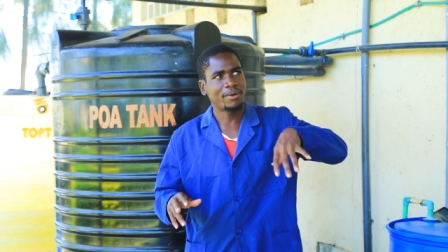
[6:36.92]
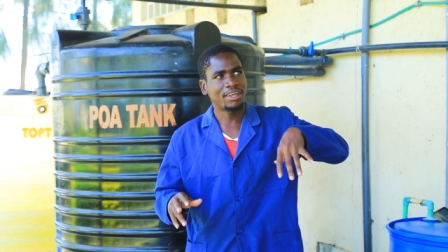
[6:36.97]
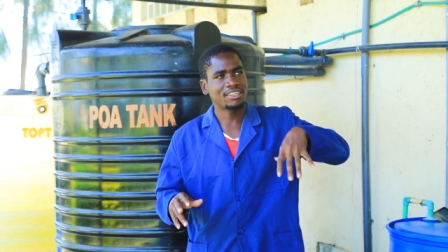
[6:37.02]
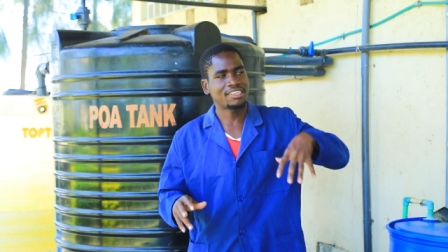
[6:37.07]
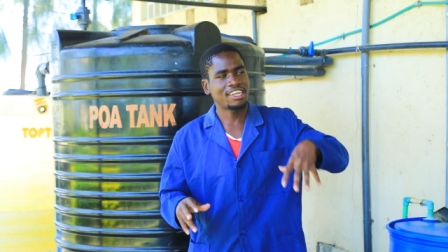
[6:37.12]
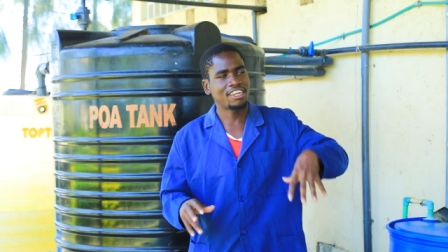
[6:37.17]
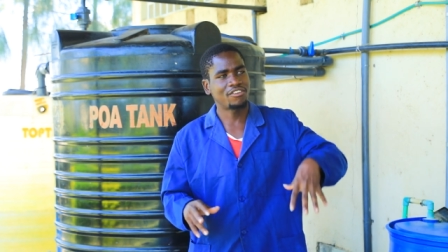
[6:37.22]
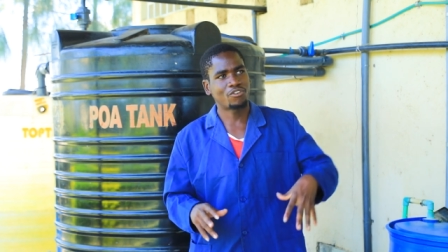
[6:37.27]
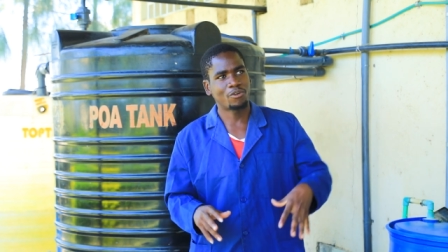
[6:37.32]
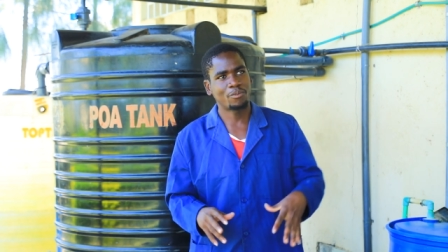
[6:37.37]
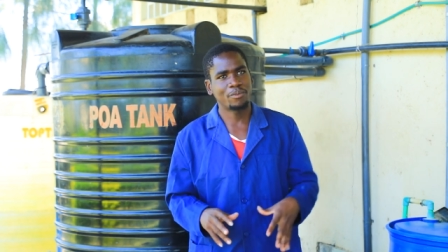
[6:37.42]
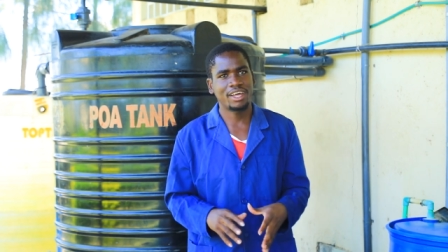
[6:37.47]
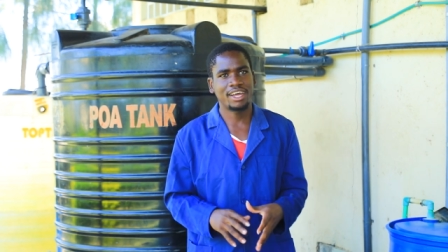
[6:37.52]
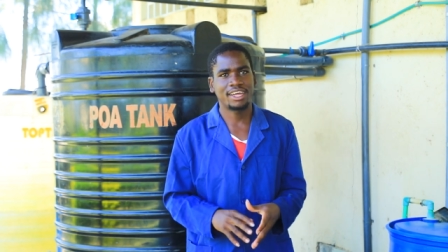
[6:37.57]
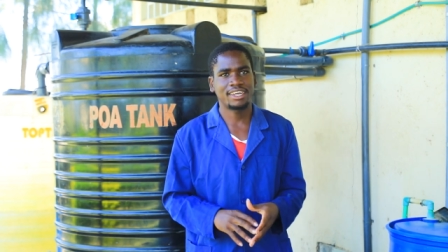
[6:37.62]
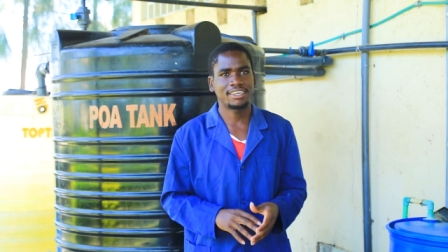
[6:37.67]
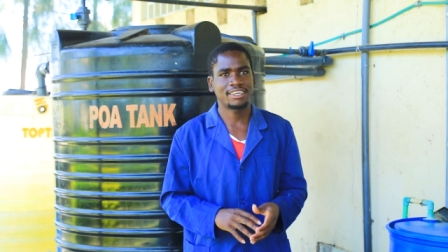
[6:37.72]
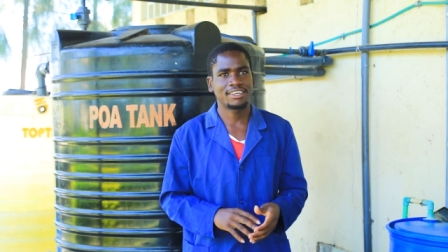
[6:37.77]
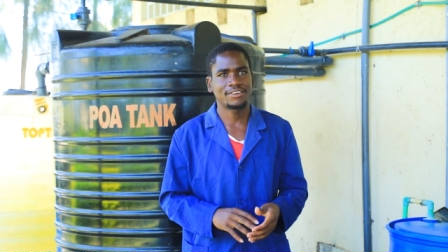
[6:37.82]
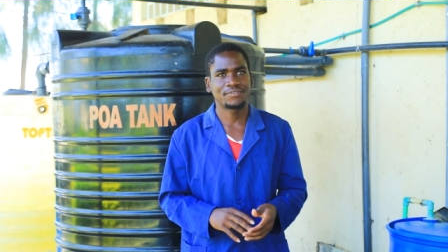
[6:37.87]
aside from
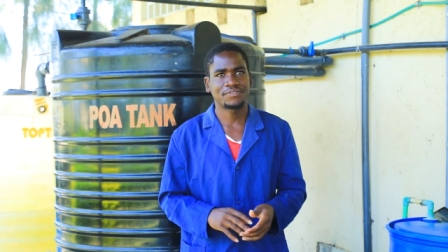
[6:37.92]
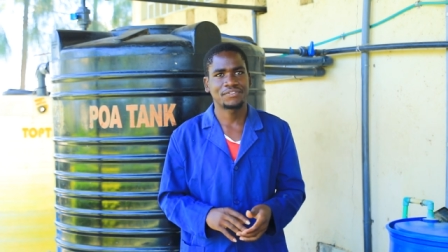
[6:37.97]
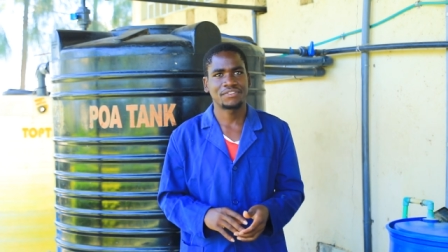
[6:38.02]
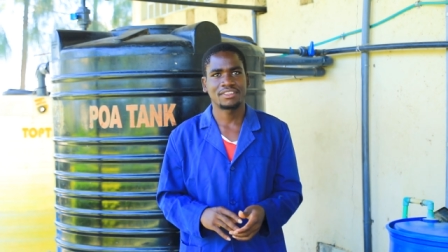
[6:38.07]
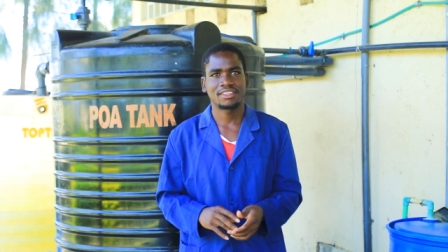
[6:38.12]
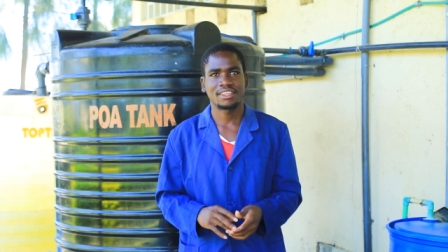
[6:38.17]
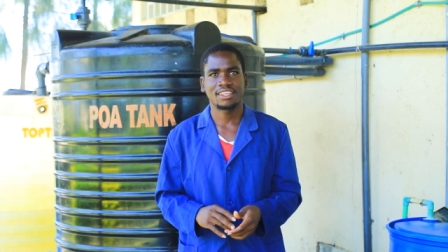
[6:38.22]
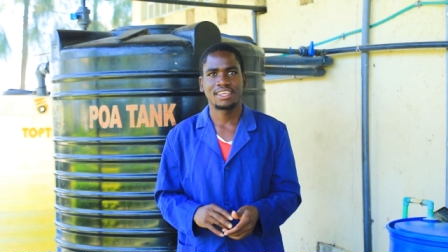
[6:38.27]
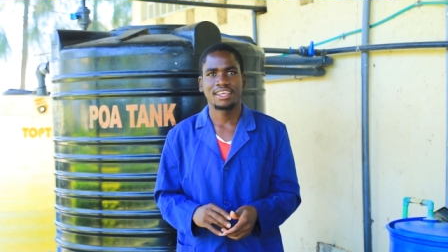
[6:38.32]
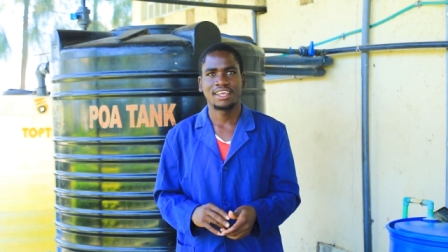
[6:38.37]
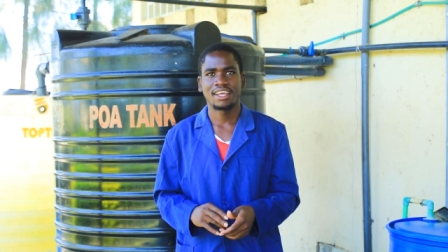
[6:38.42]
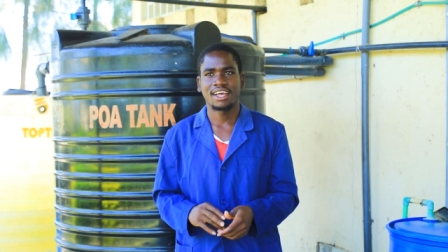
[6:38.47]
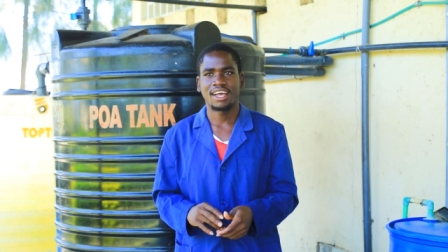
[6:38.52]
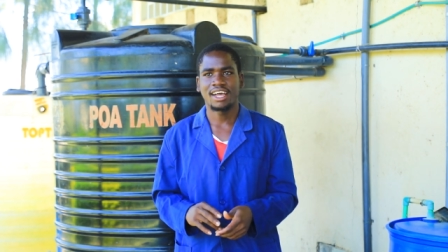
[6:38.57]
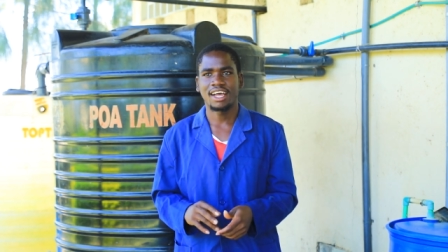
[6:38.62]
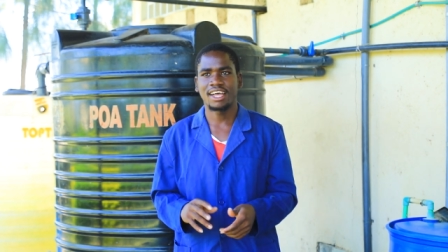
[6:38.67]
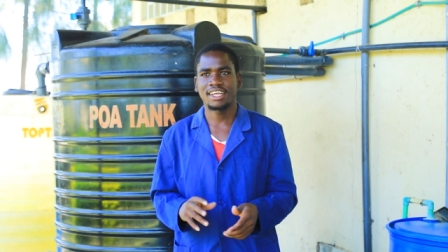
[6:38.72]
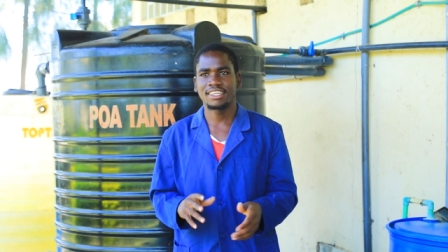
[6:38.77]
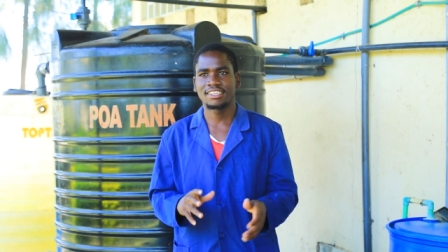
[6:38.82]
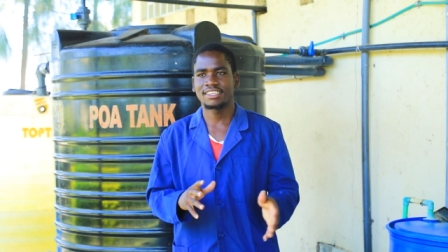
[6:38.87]
that,
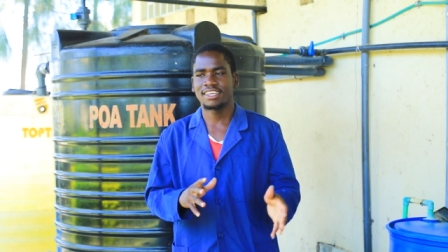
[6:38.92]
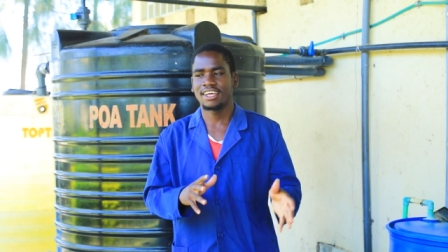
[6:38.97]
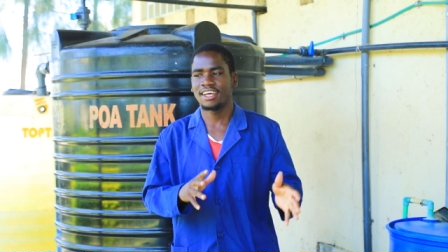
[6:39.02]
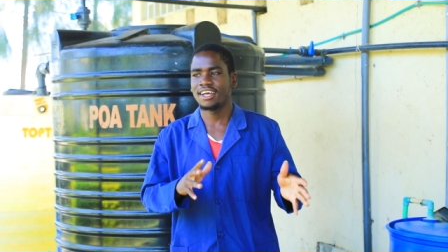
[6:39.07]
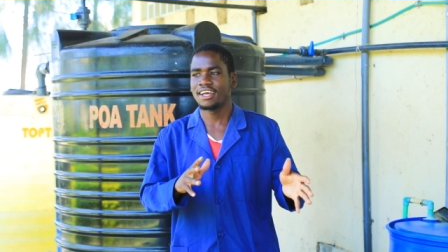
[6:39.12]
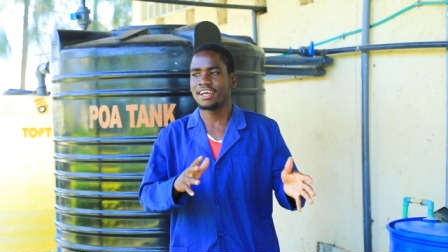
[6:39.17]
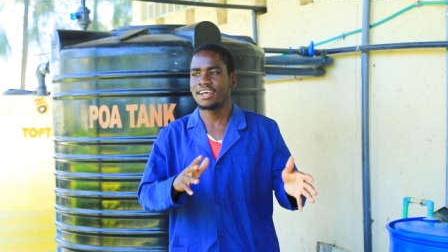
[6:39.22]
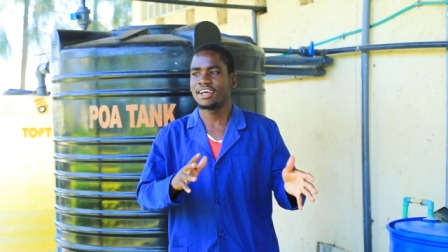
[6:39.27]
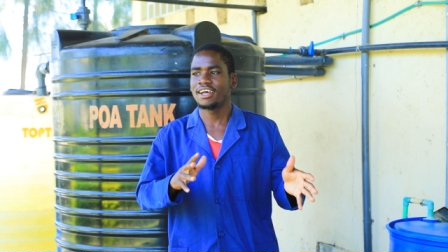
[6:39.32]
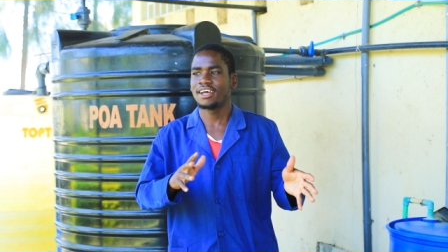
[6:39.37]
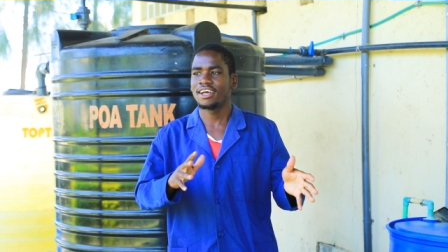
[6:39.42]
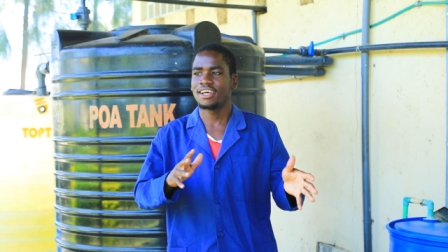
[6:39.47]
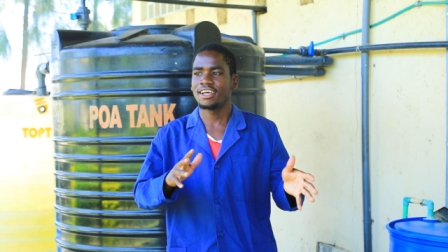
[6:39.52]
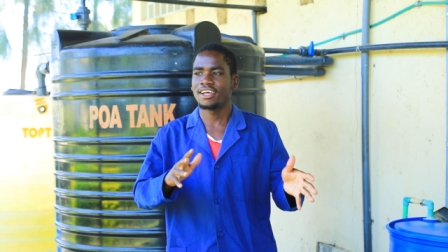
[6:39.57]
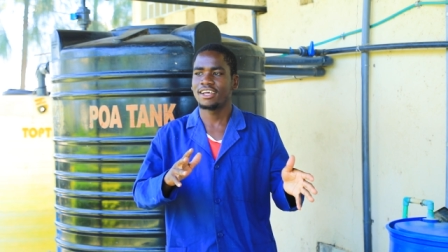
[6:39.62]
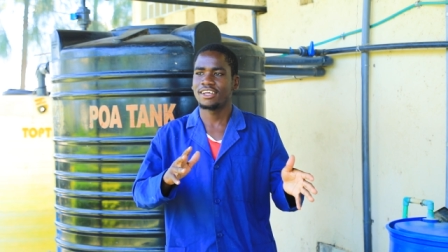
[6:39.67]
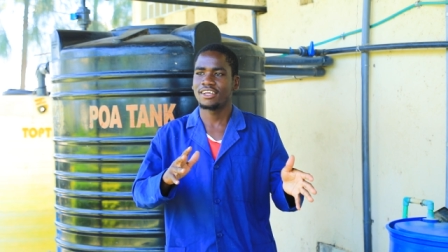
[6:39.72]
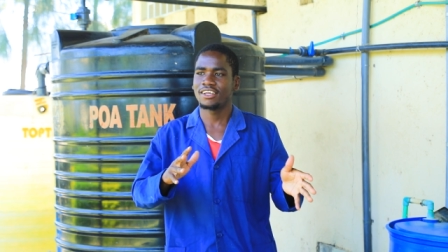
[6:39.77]
as